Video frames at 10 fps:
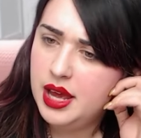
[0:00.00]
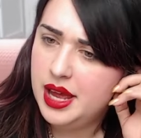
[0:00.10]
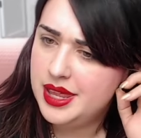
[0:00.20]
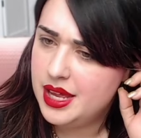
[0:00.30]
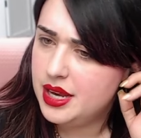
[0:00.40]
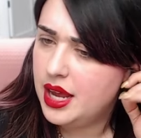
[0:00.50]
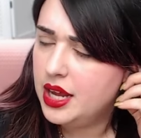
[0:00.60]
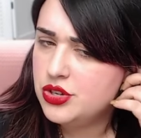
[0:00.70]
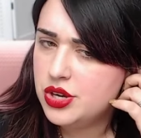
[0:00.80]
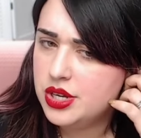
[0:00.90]
And then
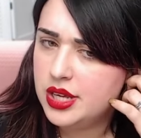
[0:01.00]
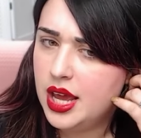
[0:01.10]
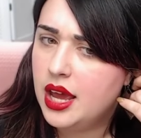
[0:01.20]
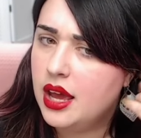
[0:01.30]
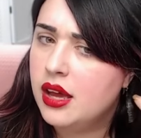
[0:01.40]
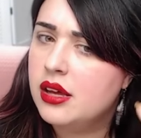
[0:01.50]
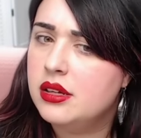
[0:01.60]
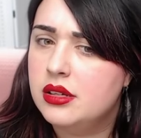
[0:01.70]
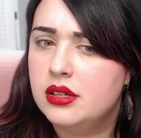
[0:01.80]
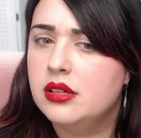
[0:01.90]
Adrian can't
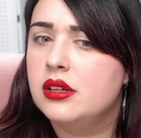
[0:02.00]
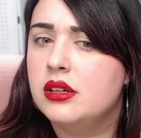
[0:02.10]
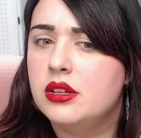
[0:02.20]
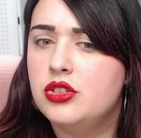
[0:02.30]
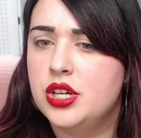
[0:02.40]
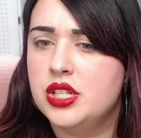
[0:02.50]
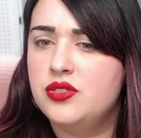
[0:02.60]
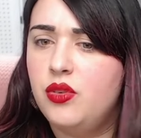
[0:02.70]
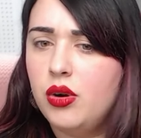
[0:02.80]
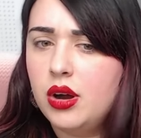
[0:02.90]

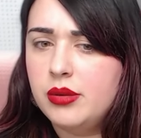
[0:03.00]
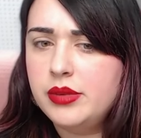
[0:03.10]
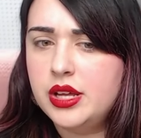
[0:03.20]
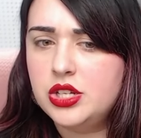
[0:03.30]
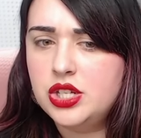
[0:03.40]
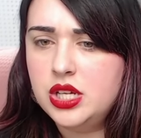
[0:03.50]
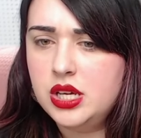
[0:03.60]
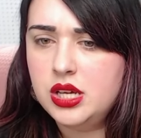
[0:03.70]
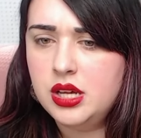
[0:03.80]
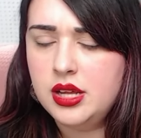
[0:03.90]
transform, and
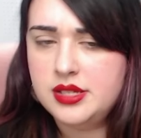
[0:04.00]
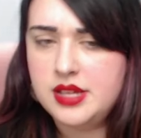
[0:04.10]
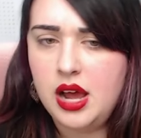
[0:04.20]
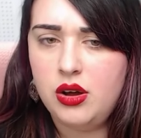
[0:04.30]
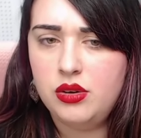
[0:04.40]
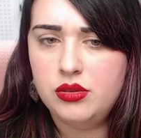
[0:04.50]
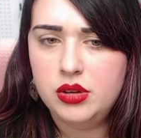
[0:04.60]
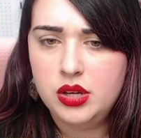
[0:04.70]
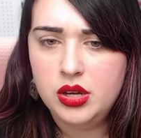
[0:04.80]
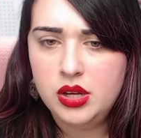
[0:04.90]
she is now
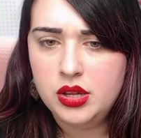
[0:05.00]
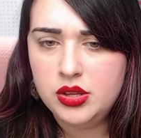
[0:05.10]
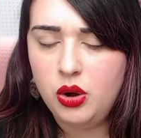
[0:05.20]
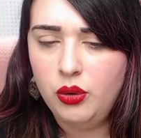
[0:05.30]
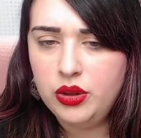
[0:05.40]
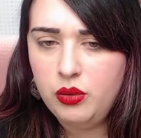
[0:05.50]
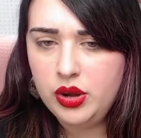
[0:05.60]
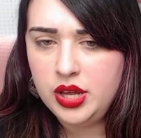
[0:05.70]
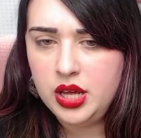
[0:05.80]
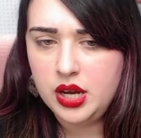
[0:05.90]
the only one
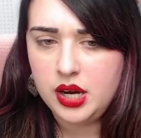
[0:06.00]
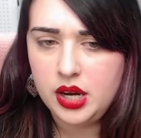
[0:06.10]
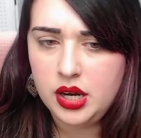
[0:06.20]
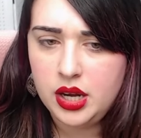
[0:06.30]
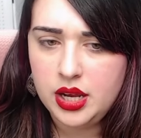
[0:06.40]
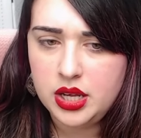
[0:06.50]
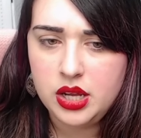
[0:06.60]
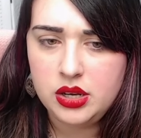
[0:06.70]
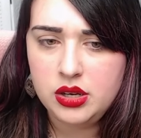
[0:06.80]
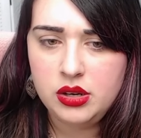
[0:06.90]
here and
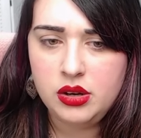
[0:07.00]
can...